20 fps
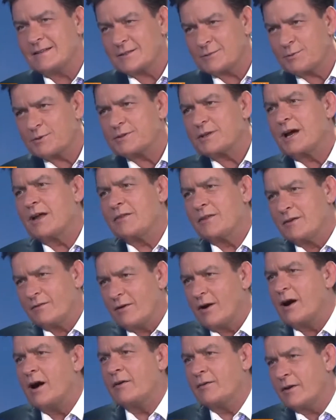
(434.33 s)
was
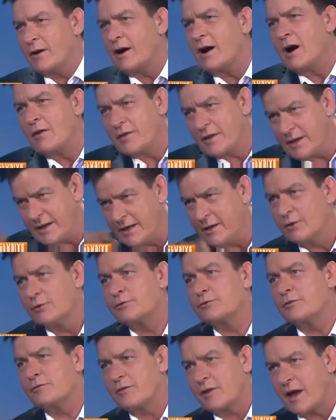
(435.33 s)
on the
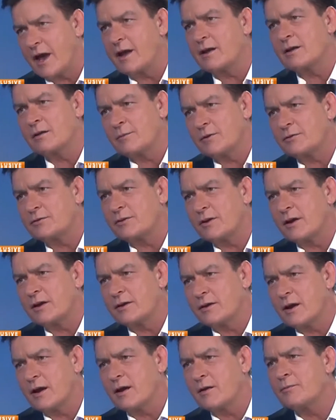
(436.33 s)
heels of that, let me say,
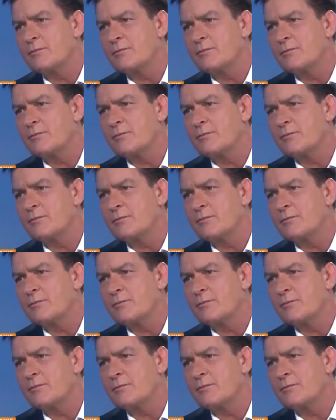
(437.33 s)
yeah.